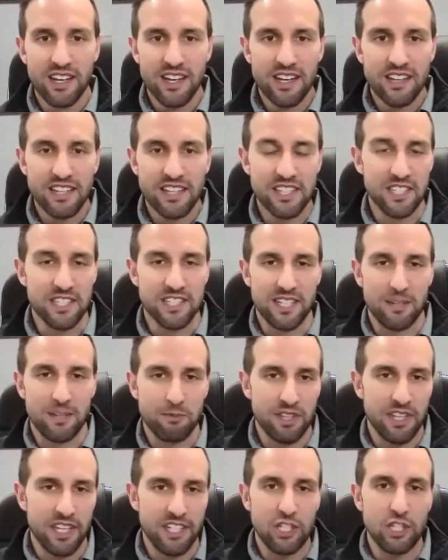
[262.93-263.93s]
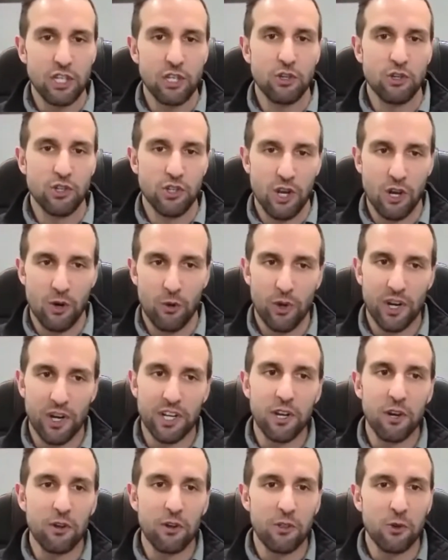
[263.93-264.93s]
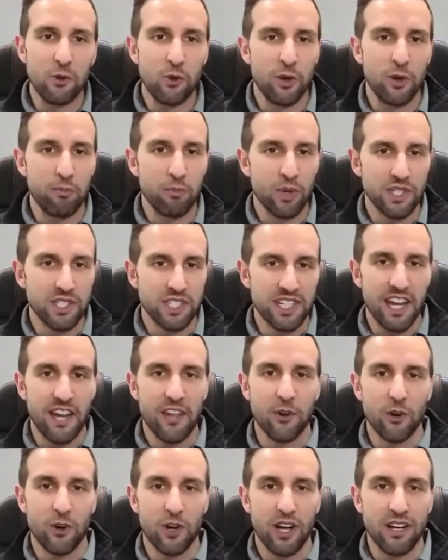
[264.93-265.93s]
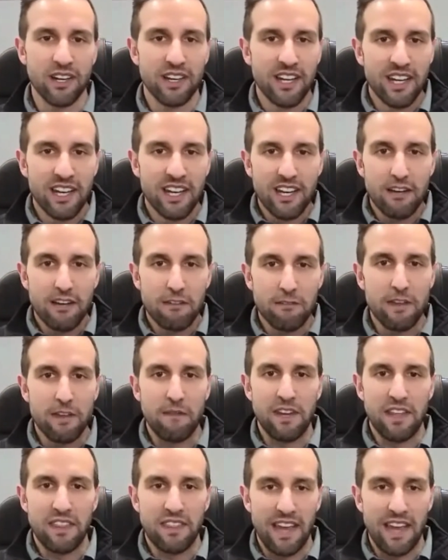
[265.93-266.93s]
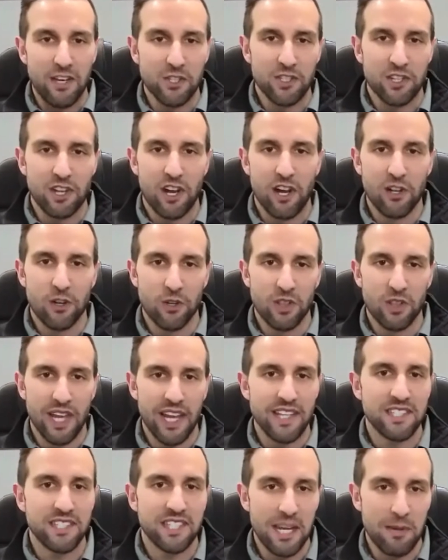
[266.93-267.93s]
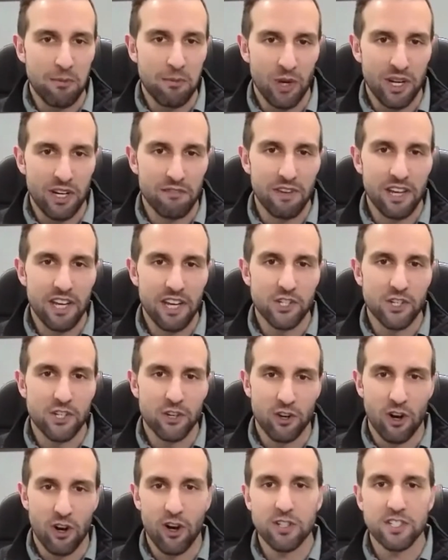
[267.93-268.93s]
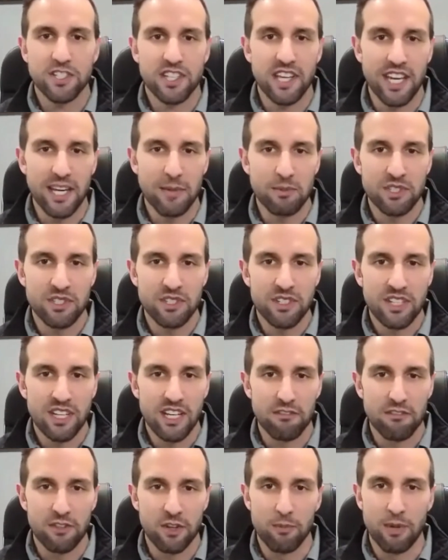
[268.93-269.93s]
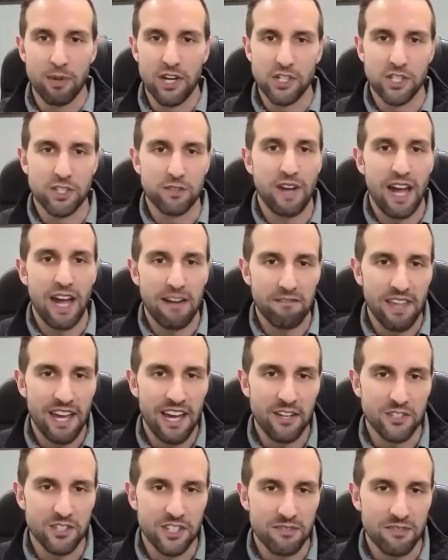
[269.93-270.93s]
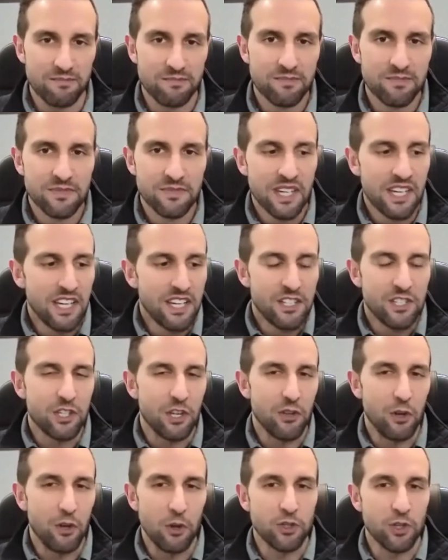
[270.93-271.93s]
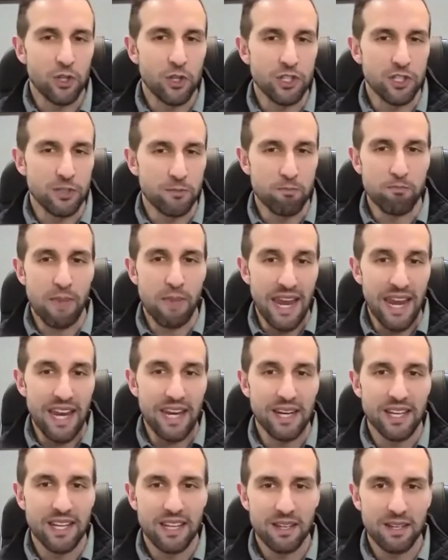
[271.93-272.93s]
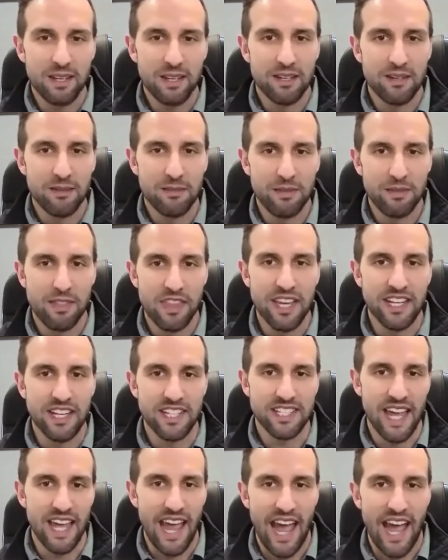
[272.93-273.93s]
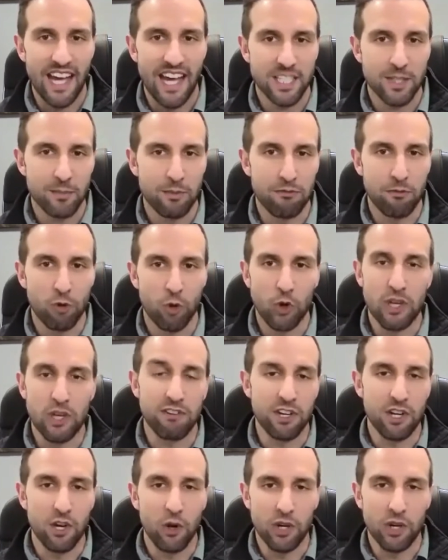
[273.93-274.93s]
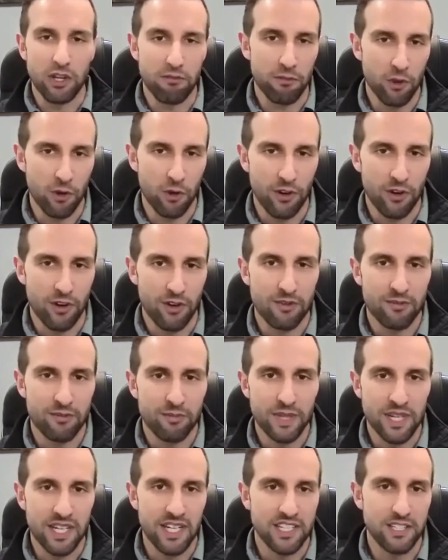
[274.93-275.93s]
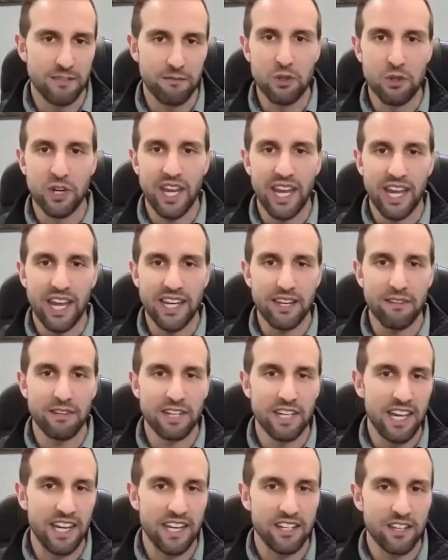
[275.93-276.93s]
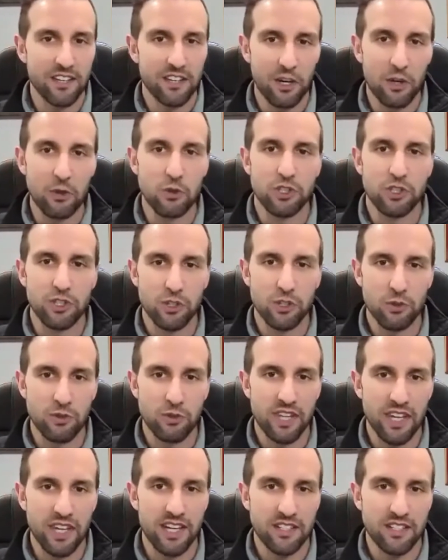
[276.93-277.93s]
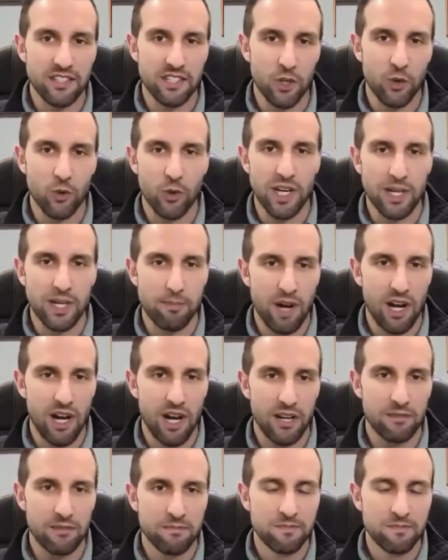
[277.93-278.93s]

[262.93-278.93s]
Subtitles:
This is something that's huge. You don't want to go through and put together a $50,000 landscape renovation or hardscapes if their budget's $5,000. So those are just main things to ask before you even go any further. Because if you can't even get those two things agreed upon,